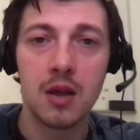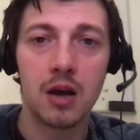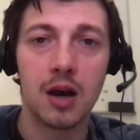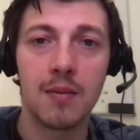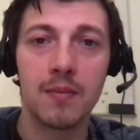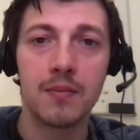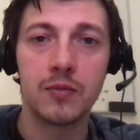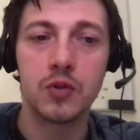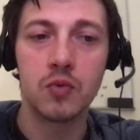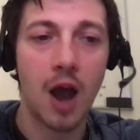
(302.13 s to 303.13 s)

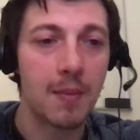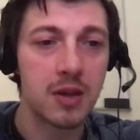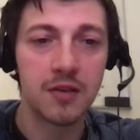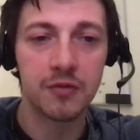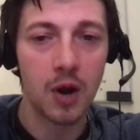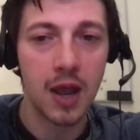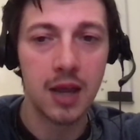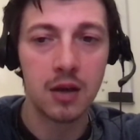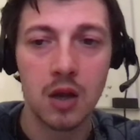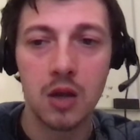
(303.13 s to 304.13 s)
Do not be
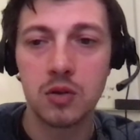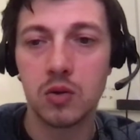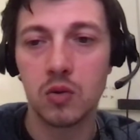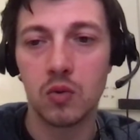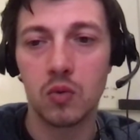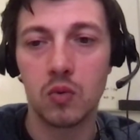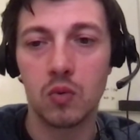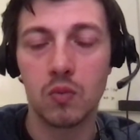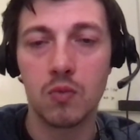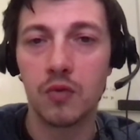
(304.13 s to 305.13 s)
afraid to
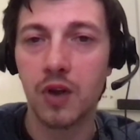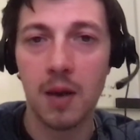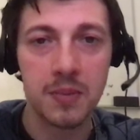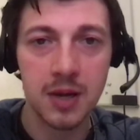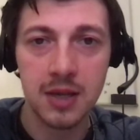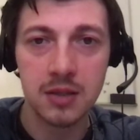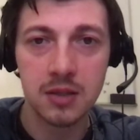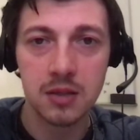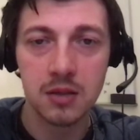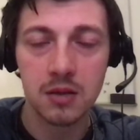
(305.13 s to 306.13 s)
move companies.